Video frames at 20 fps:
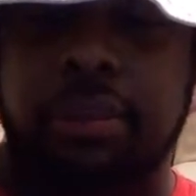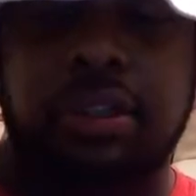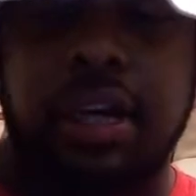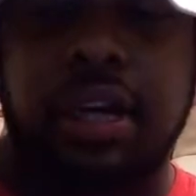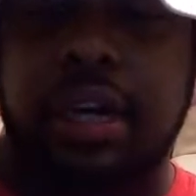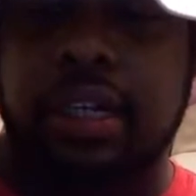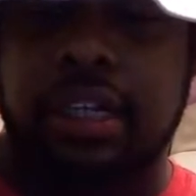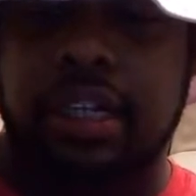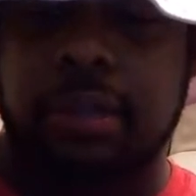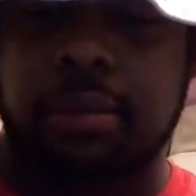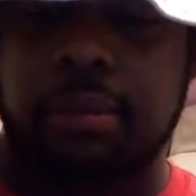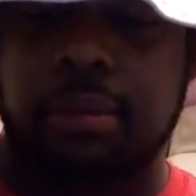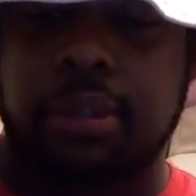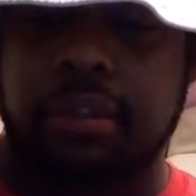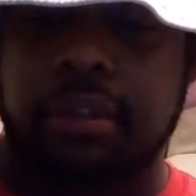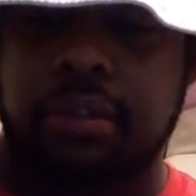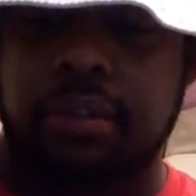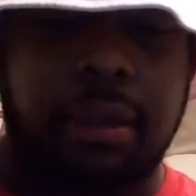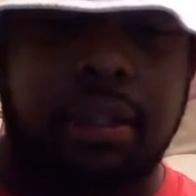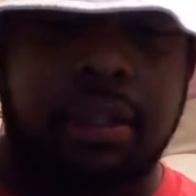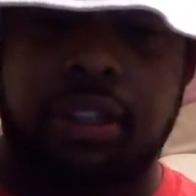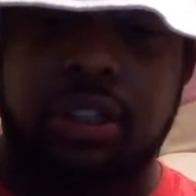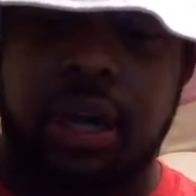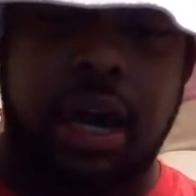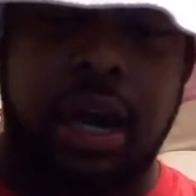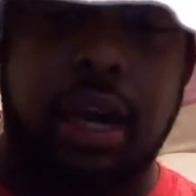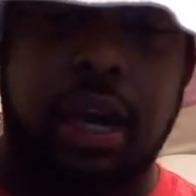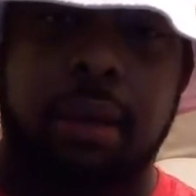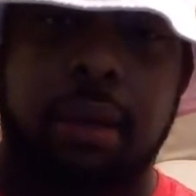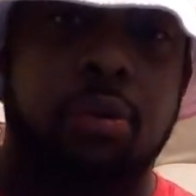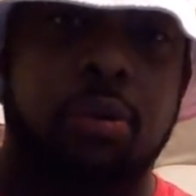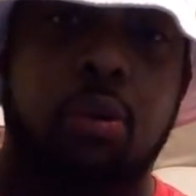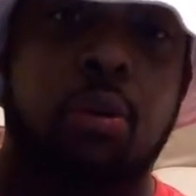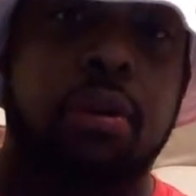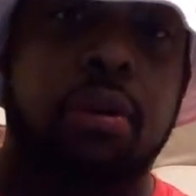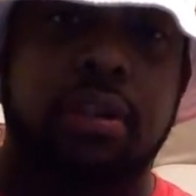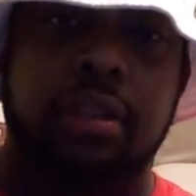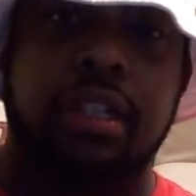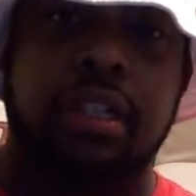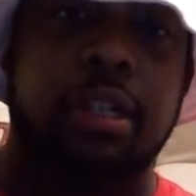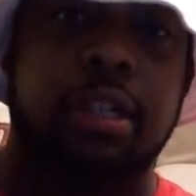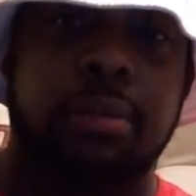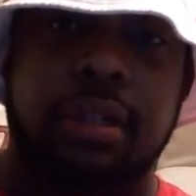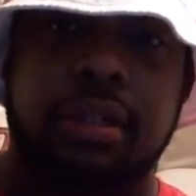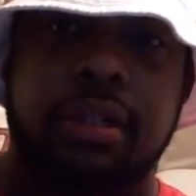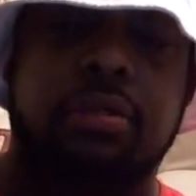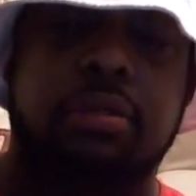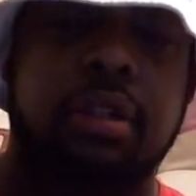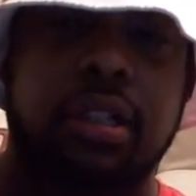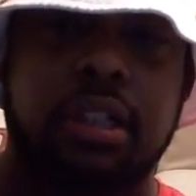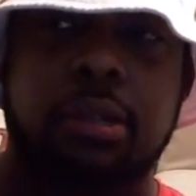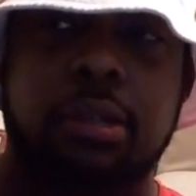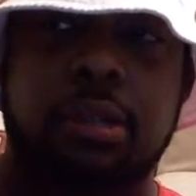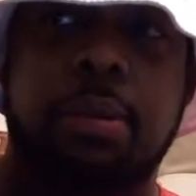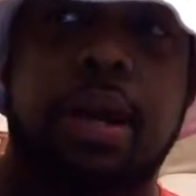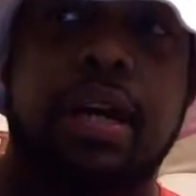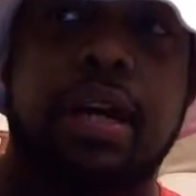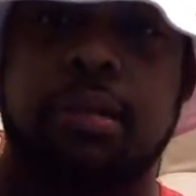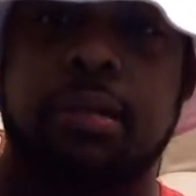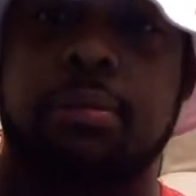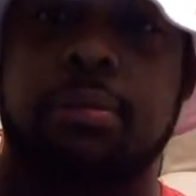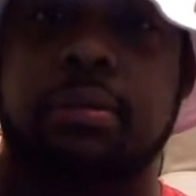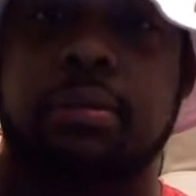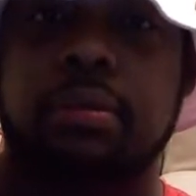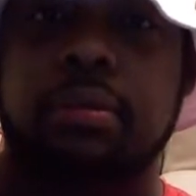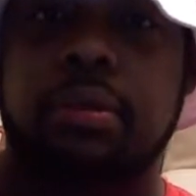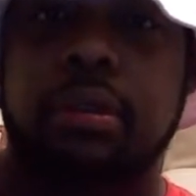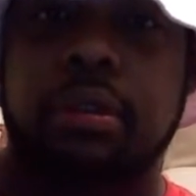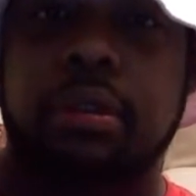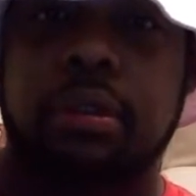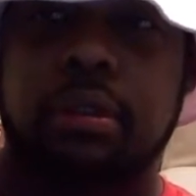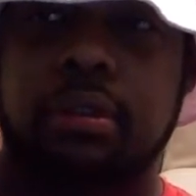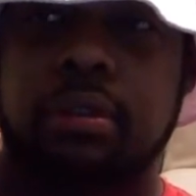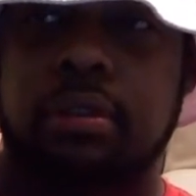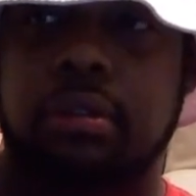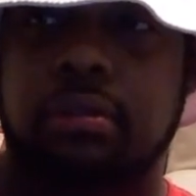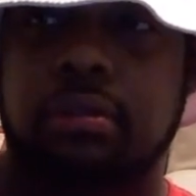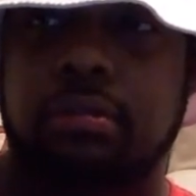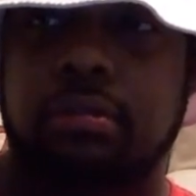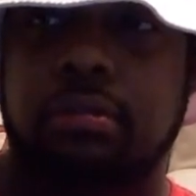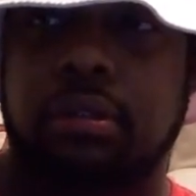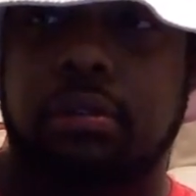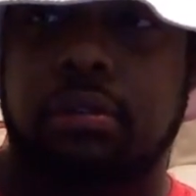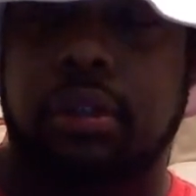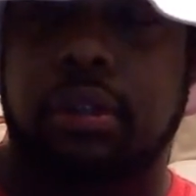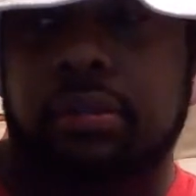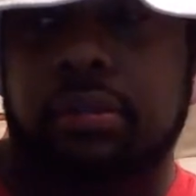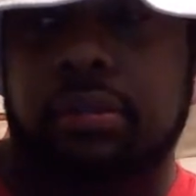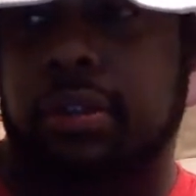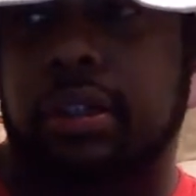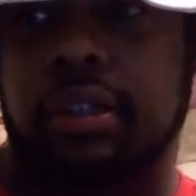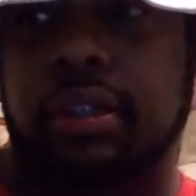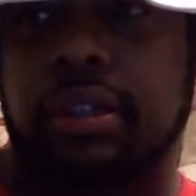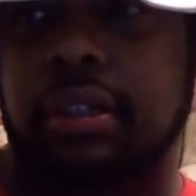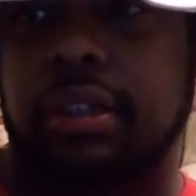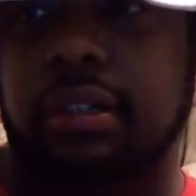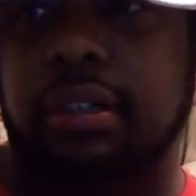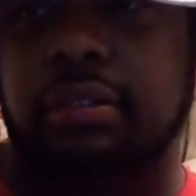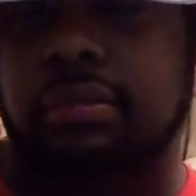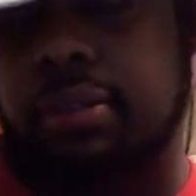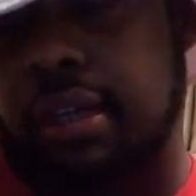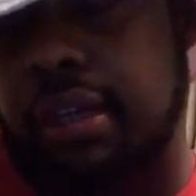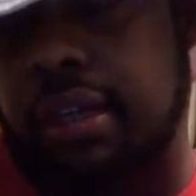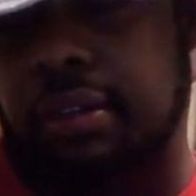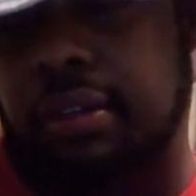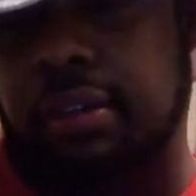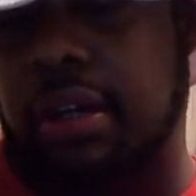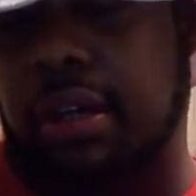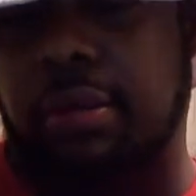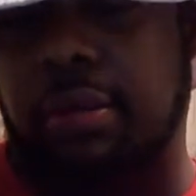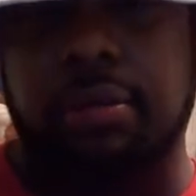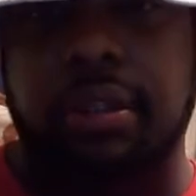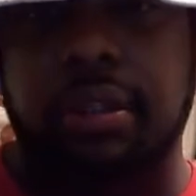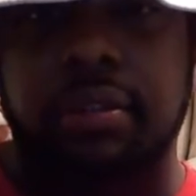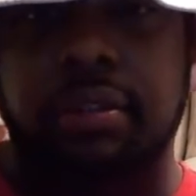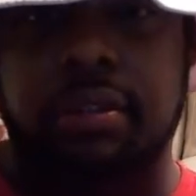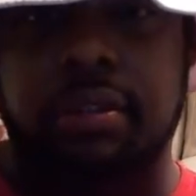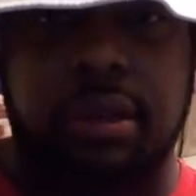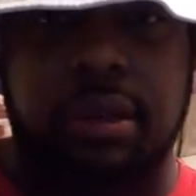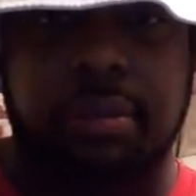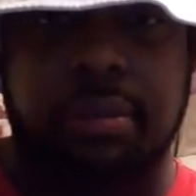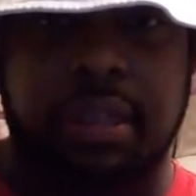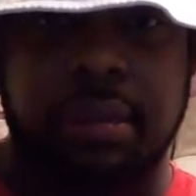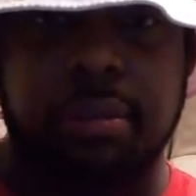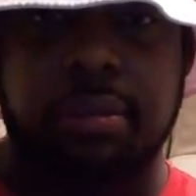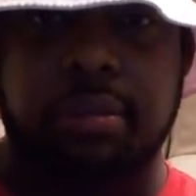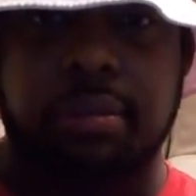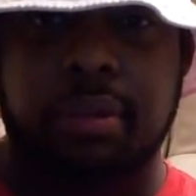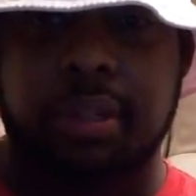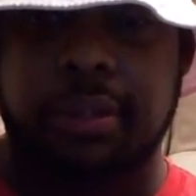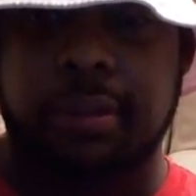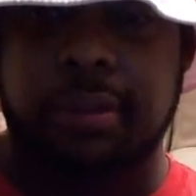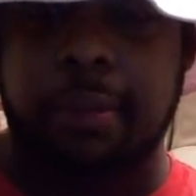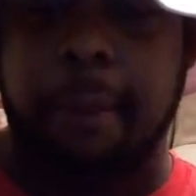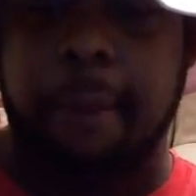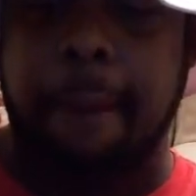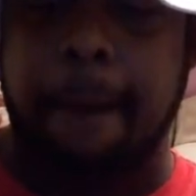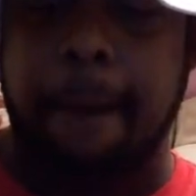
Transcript: going to try to keep it, not try, I'm going to keep it as real as possible. As real as I'm real, so I'm going to keep it real.